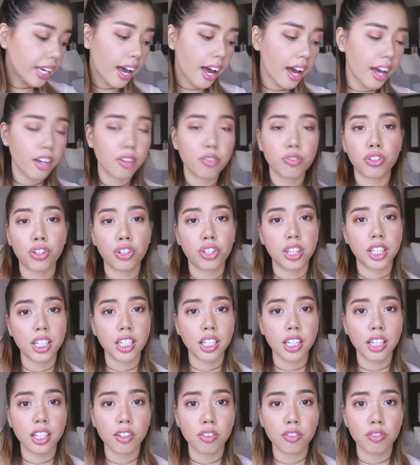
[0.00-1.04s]
yeah, if you're
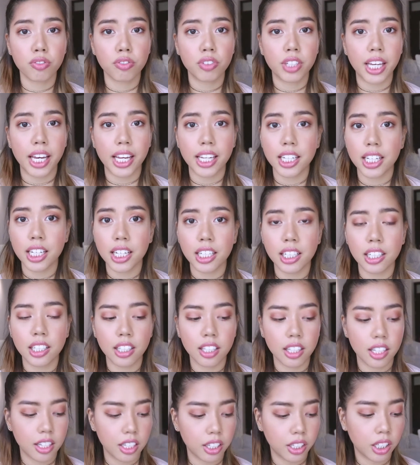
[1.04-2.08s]
thinking of getting
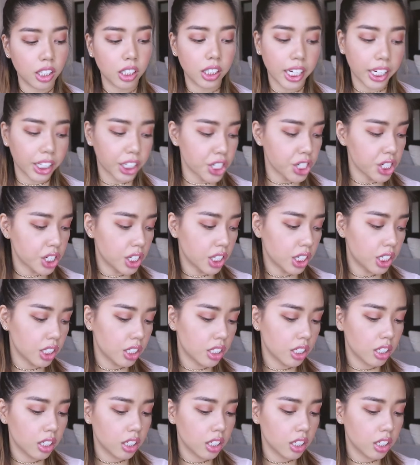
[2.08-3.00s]
the collection,